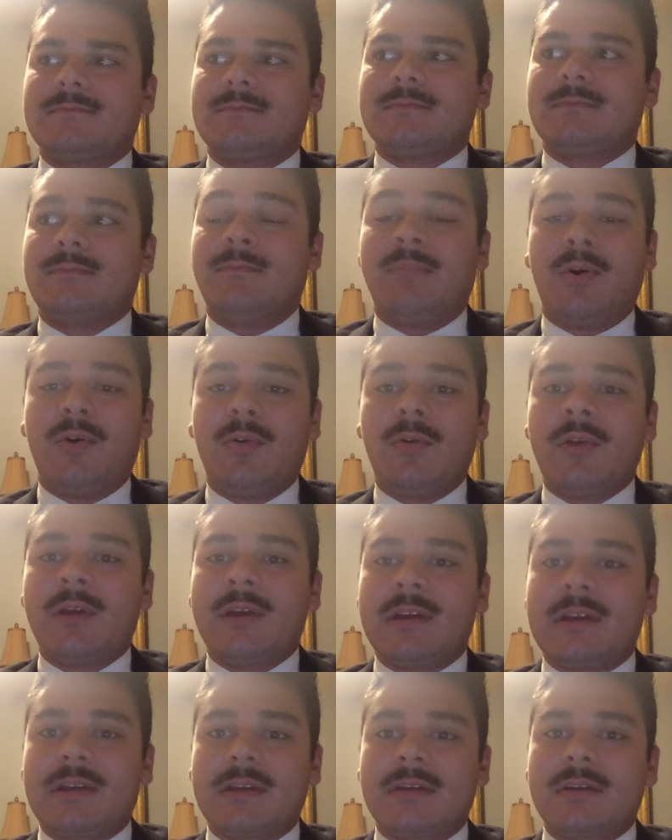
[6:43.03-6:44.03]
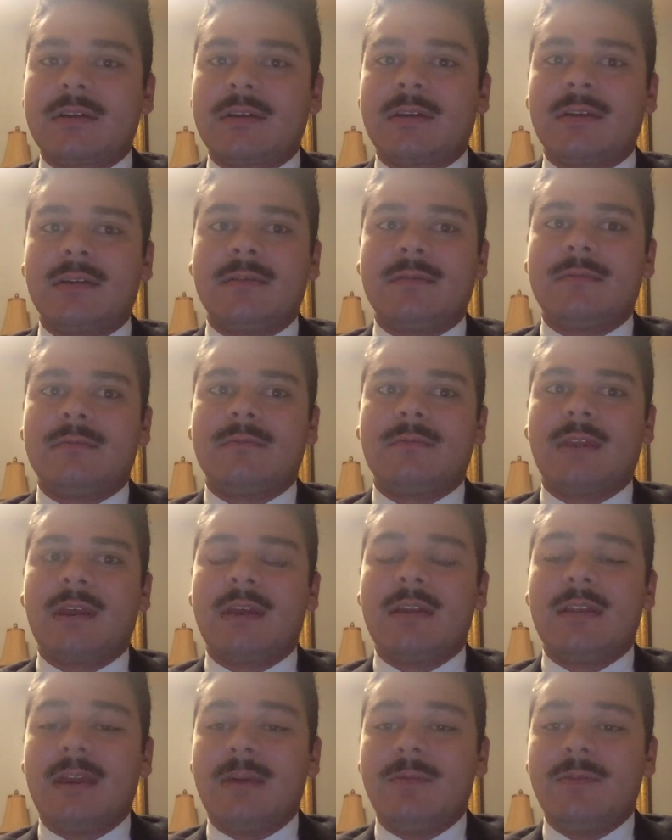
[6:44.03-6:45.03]
bowling, and
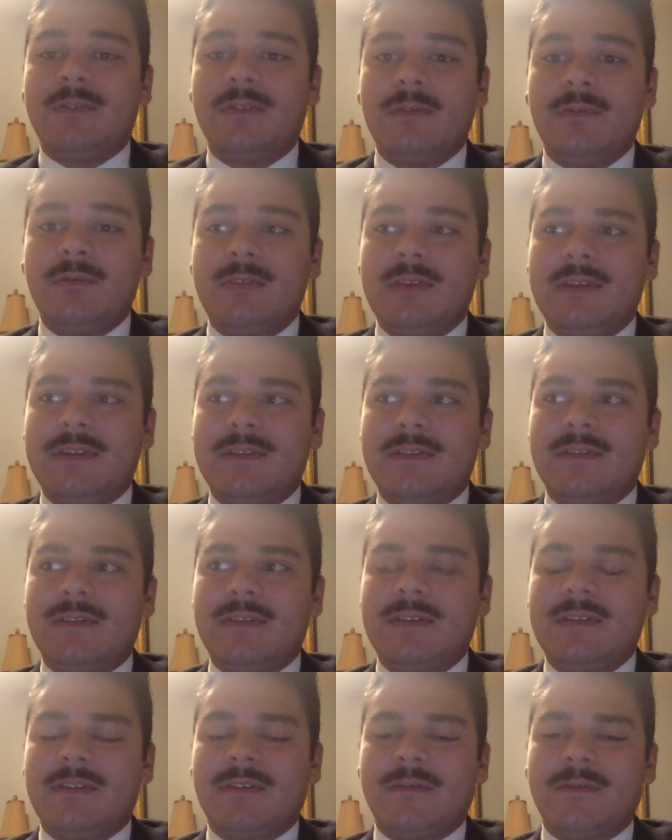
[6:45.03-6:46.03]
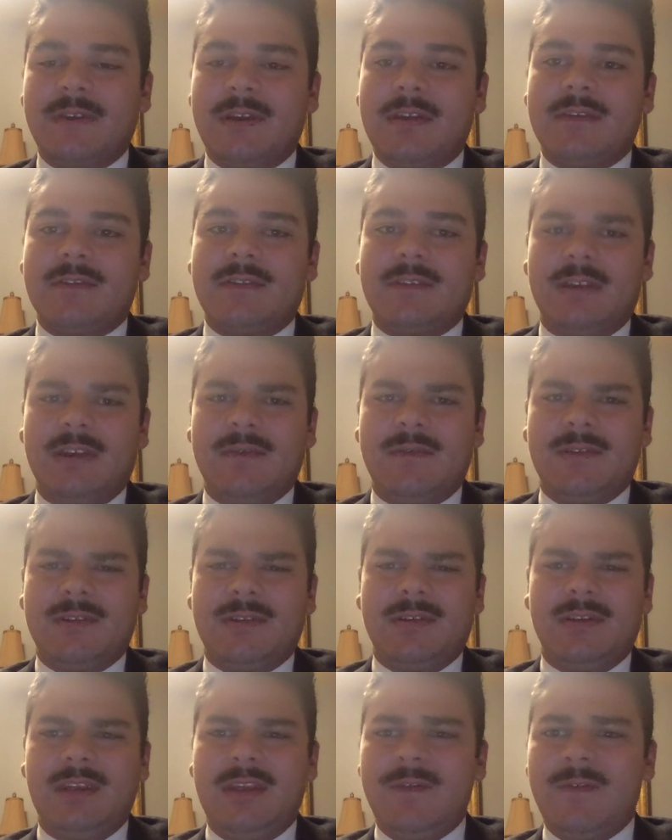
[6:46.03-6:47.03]
they would do these events
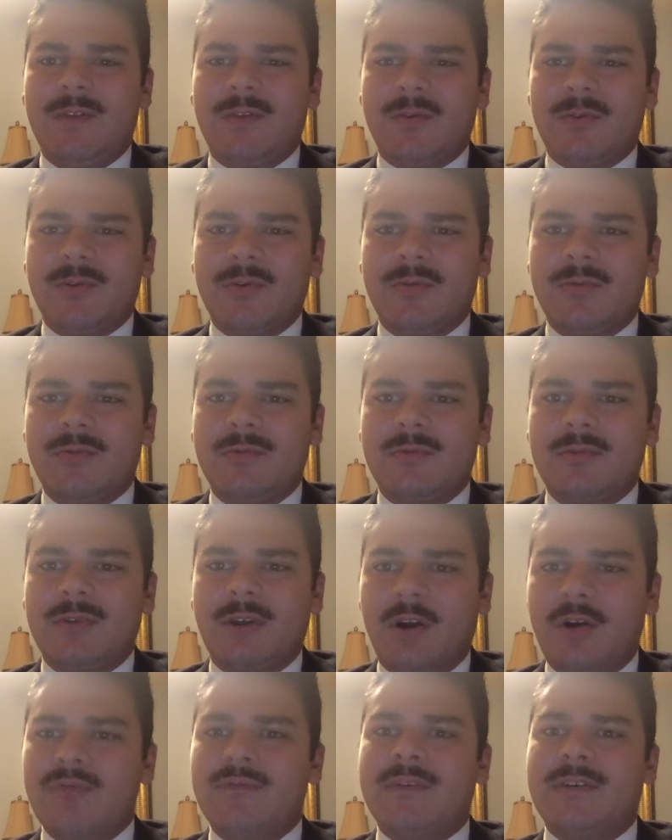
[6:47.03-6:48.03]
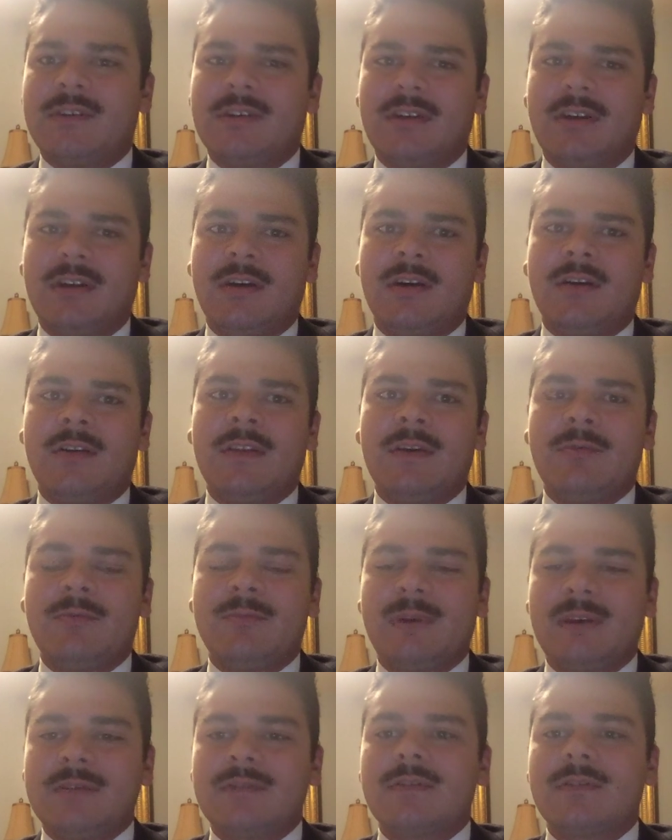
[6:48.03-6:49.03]
even through COVID. They would
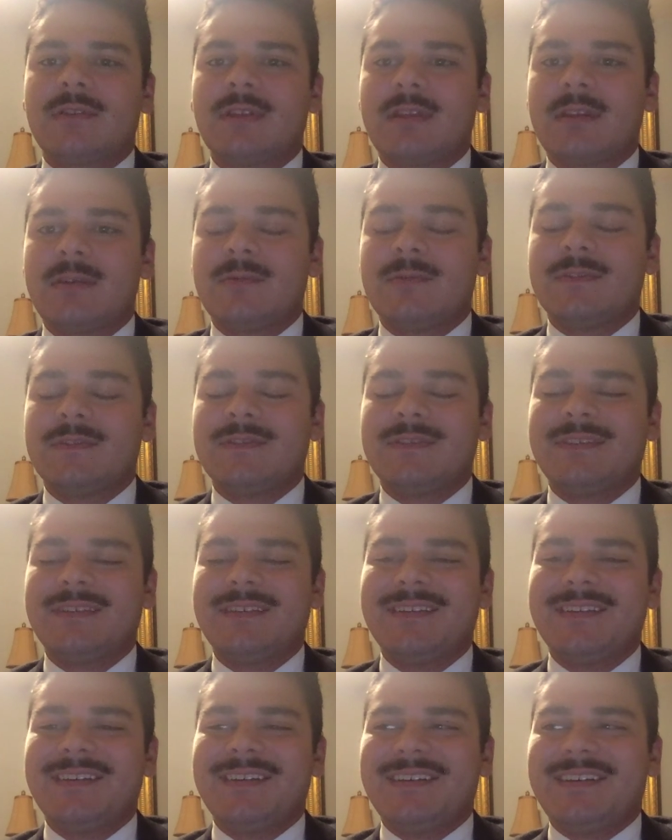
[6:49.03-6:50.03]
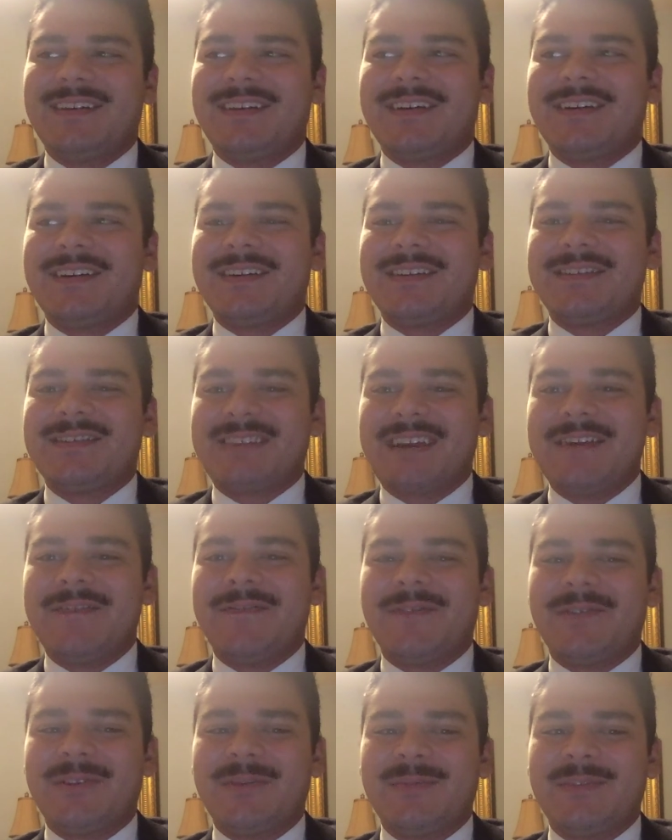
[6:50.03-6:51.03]
make sure that it was safe
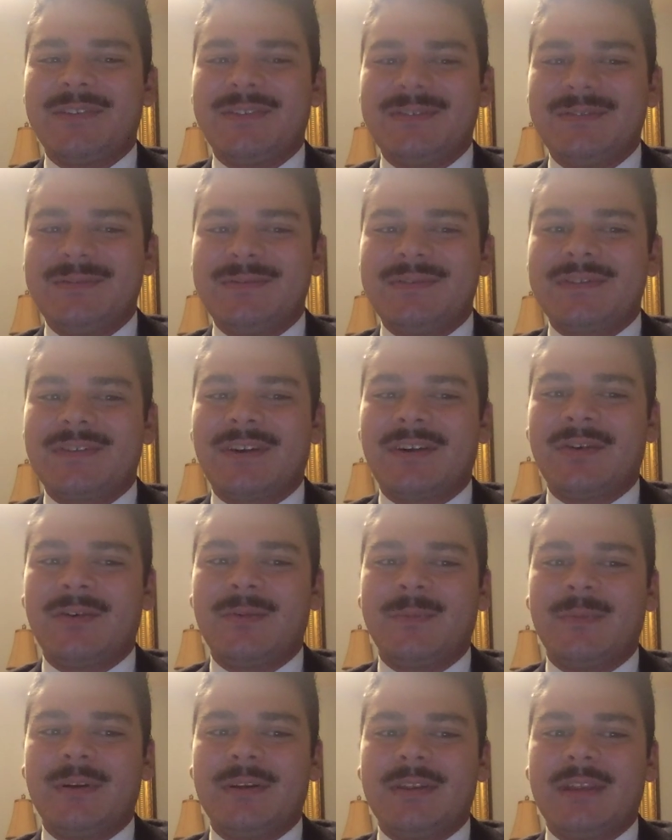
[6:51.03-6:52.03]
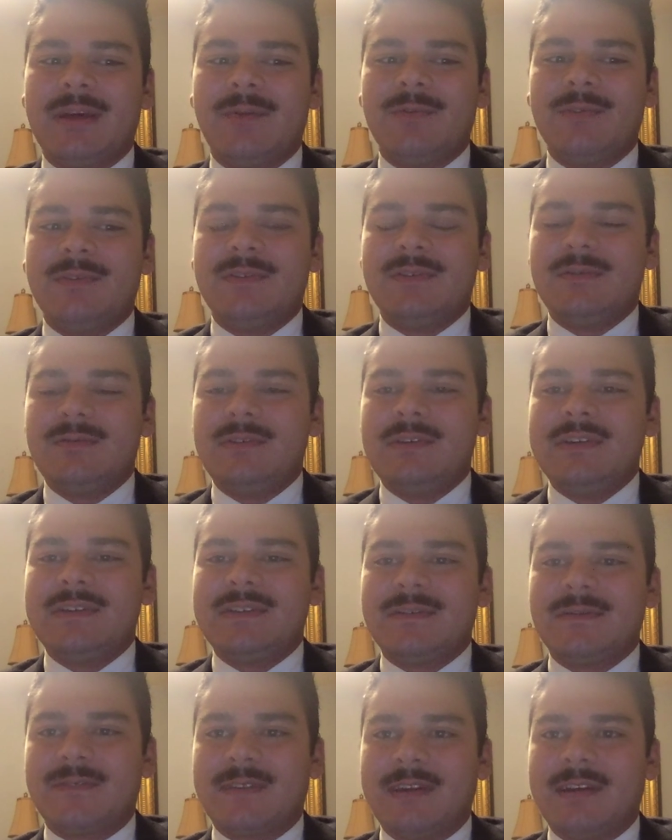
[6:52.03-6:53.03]
for them to do so, but they would do these
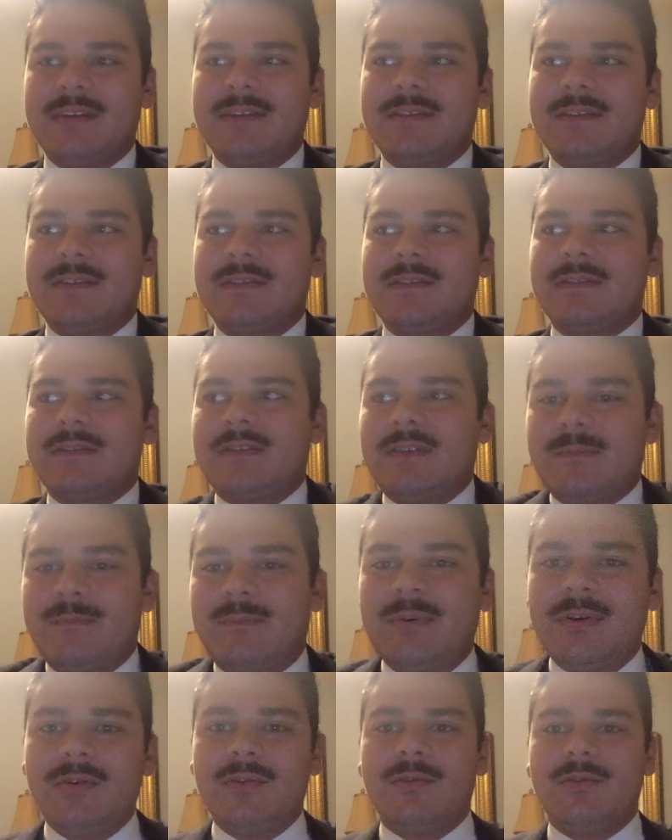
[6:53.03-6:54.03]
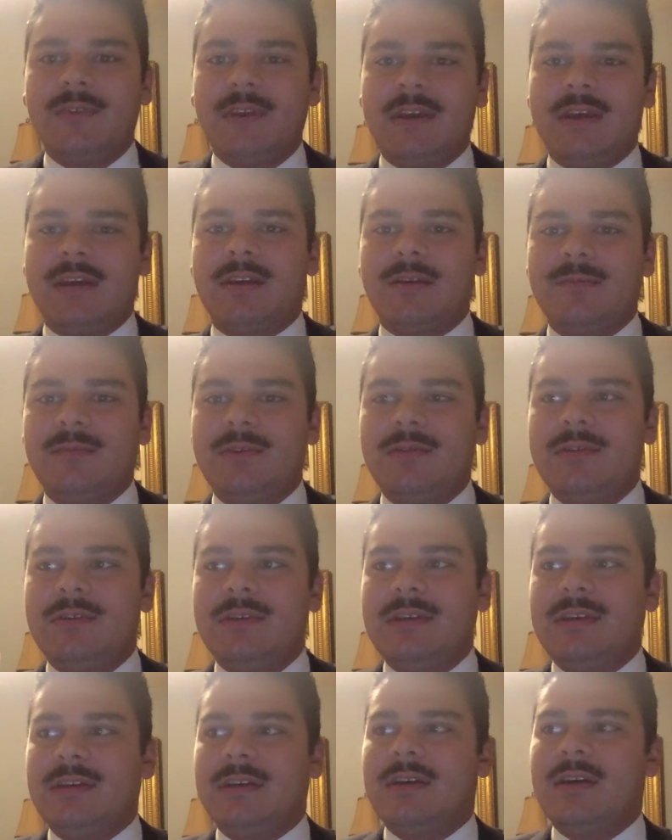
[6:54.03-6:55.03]
events to build a
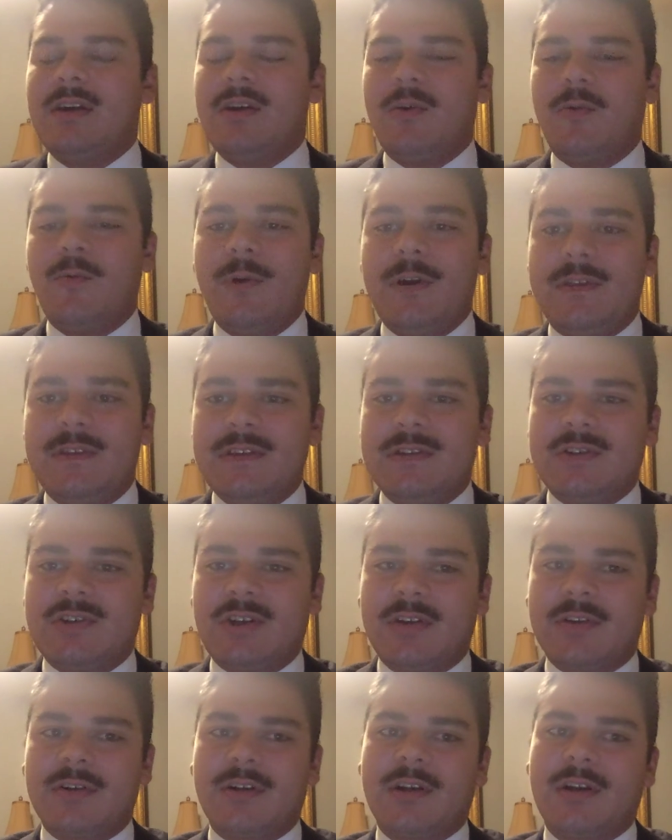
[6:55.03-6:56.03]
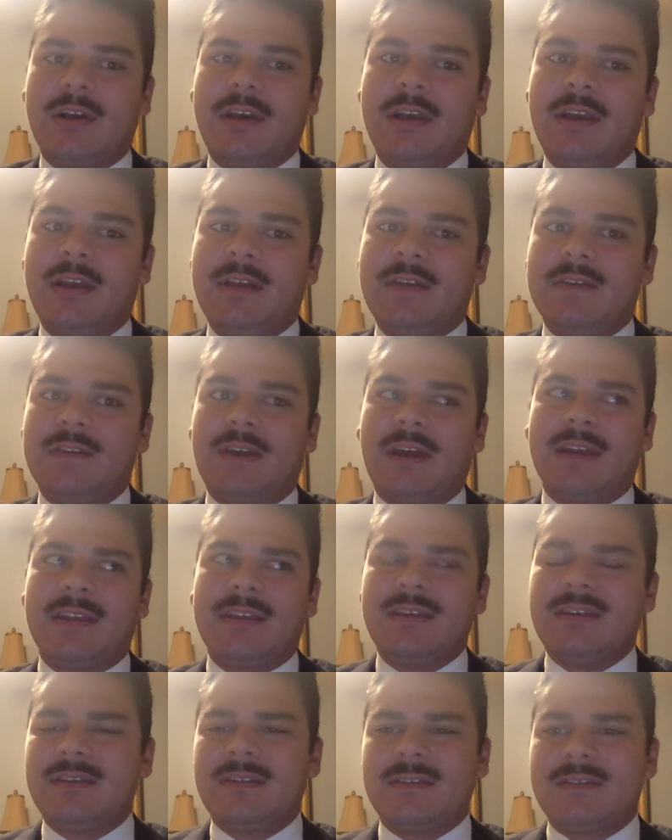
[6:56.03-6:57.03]
community with each other. And at
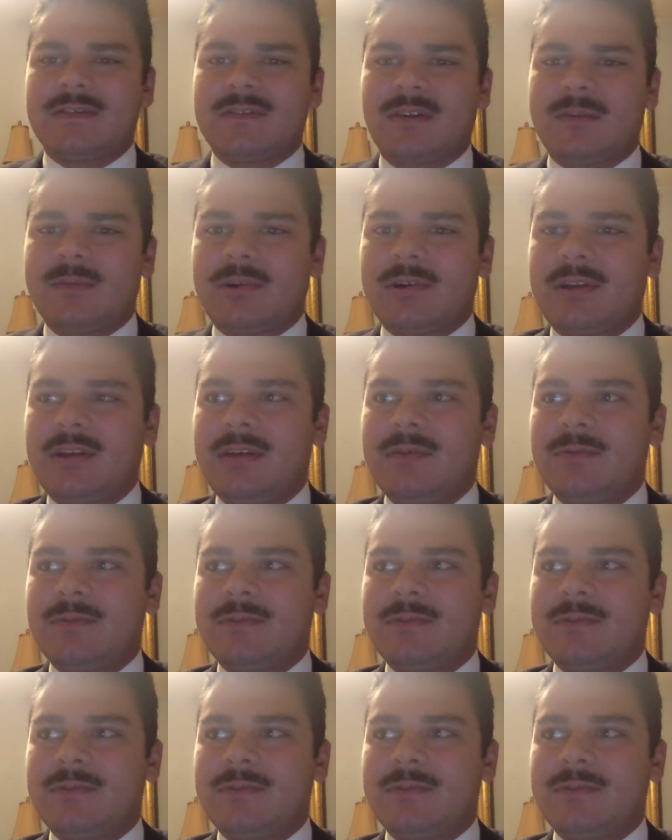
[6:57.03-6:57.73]
the end of the summer, he